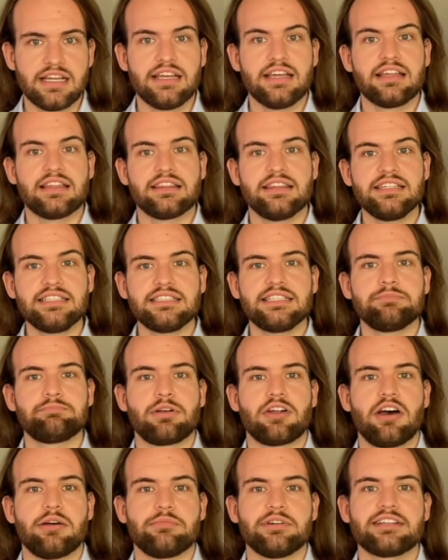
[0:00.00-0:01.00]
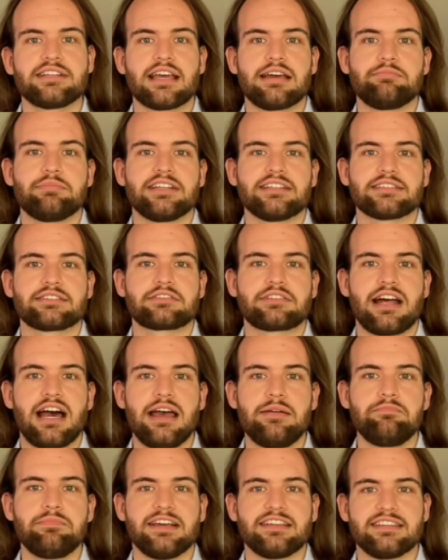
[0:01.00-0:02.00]
This deployment can be
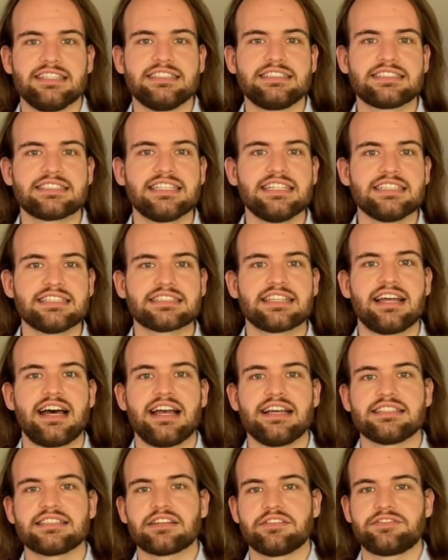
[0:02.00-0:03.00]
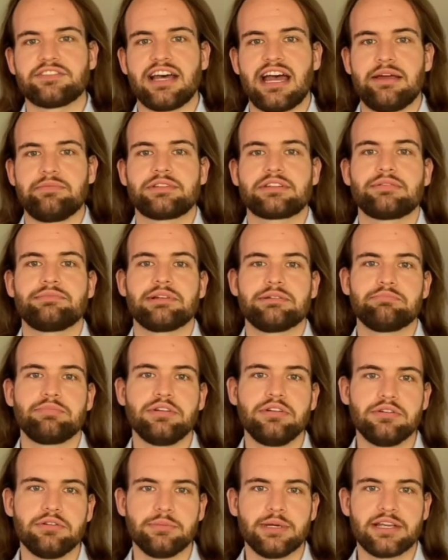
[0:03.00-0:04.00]
described by these 6 lines of TypeScript in
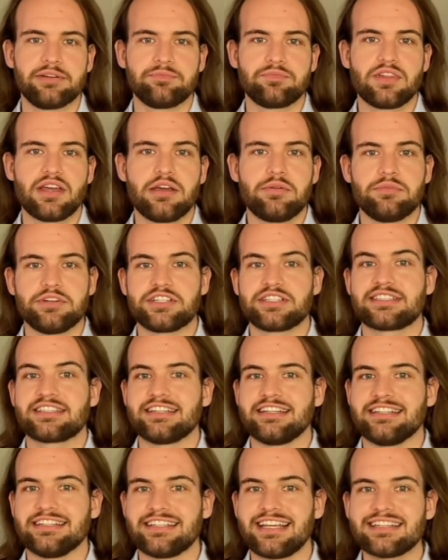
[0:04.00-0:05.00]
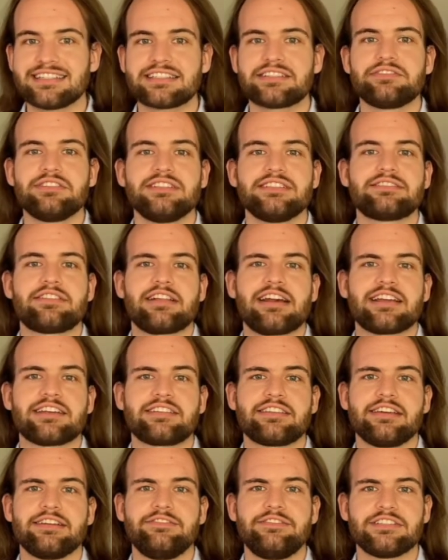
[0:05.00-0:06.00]
Pulumi, which is an industrial-strength
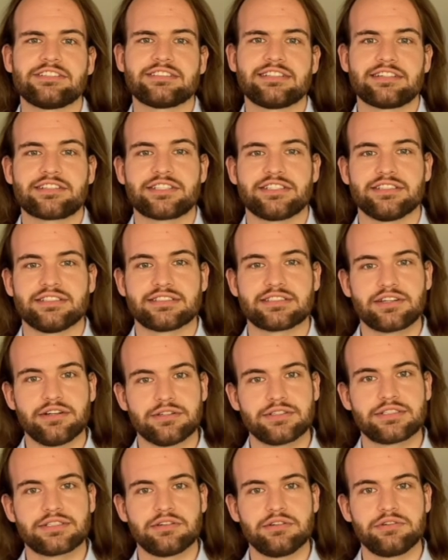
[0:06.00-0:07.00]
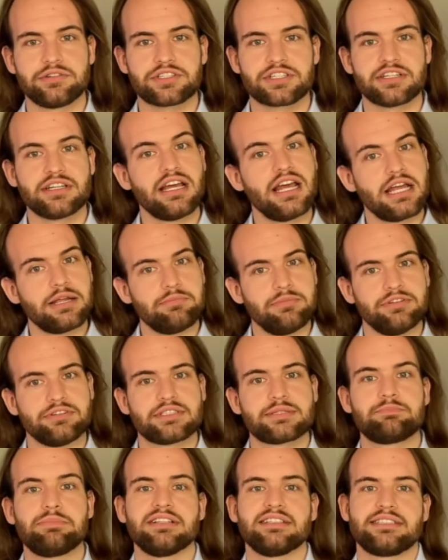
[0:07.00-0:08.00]
infrastructure as code solution Muse
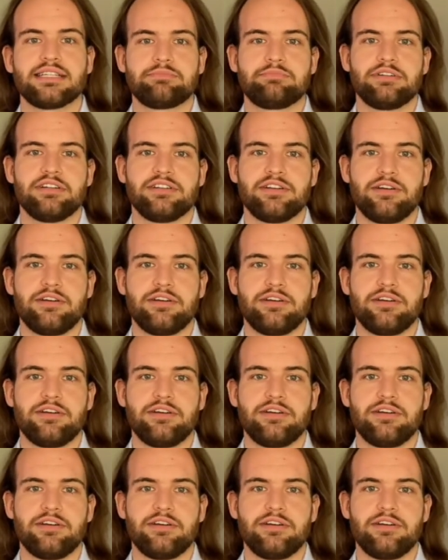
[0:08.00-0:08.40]
builds upon.